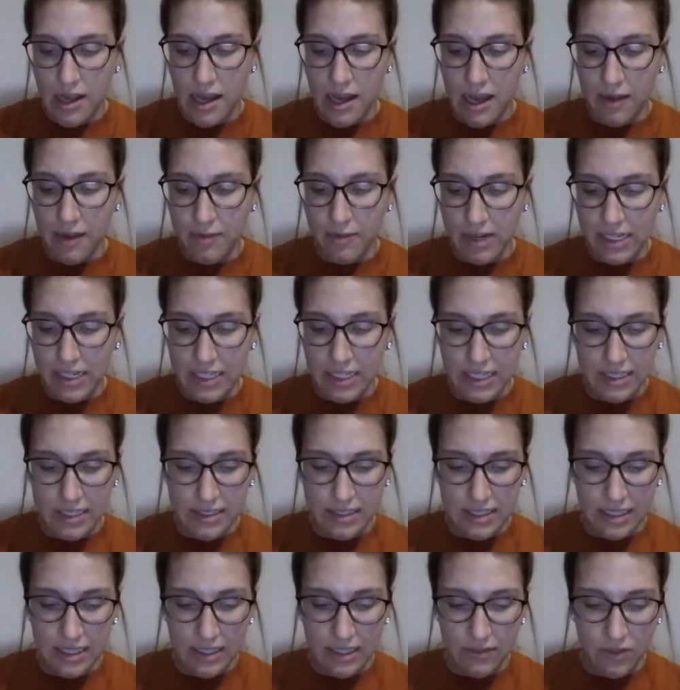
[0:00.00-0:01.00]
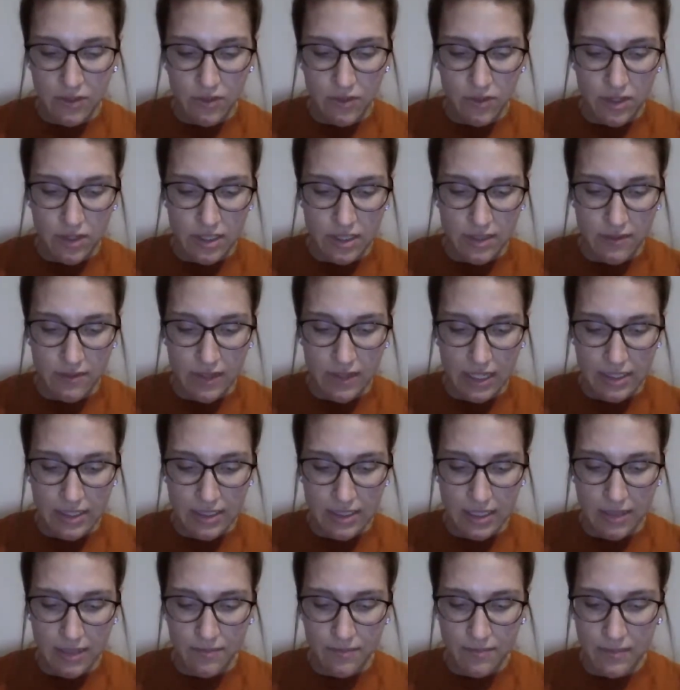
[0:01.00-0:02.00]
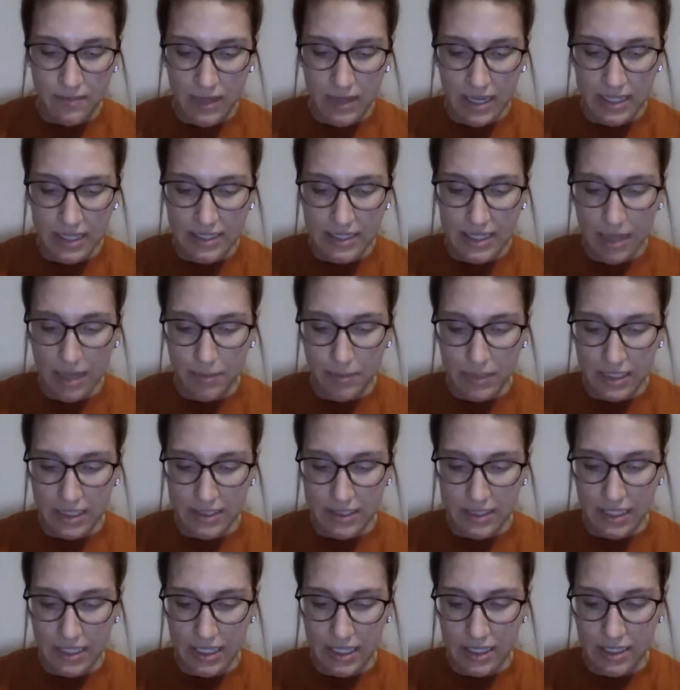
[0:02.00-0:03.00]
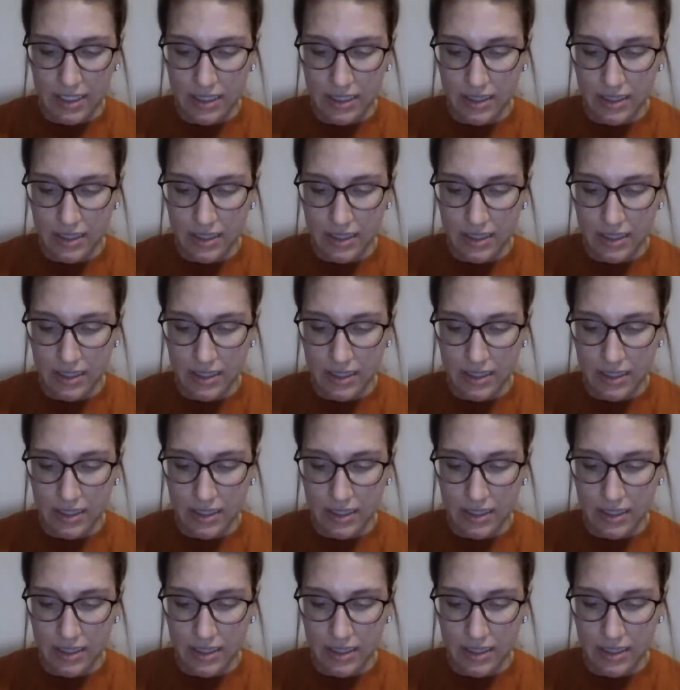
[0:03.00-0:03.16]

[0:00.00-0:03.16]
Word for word: I recognized the evil voice of Lexi. I stopped listening.